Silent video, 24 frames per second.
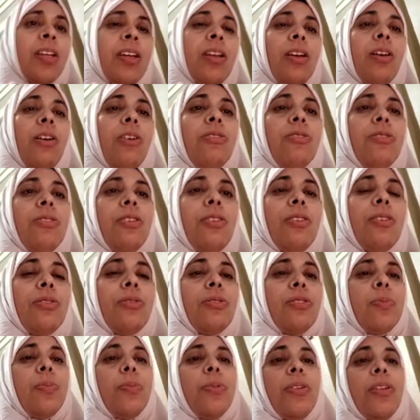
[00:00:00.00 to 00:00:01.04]
Also, the
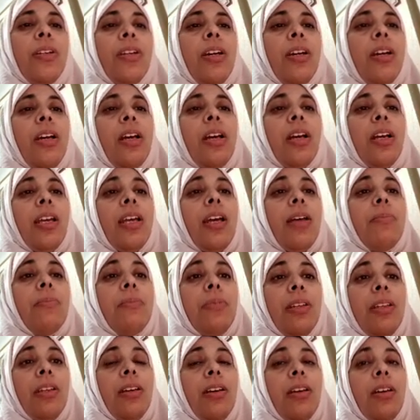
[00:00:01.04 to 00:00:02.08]
course book can
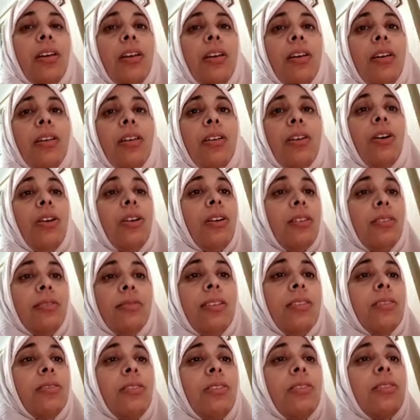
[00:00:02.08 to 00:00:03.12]
be or
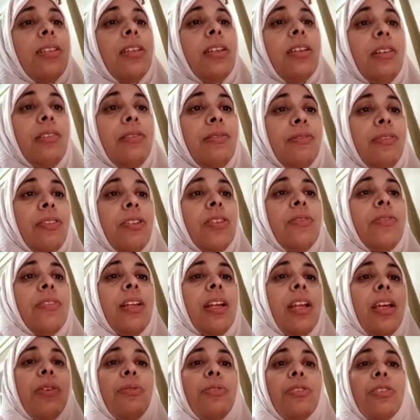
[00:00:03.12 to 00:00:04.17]
does not involve the
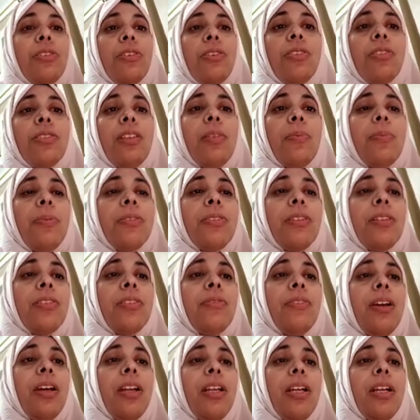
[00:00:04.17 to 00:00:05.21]
language learners in the process of
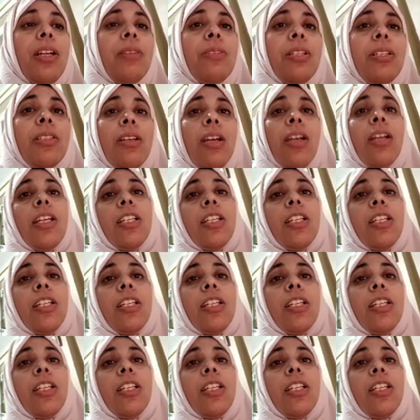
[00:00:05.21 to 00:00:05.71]
curriculum design.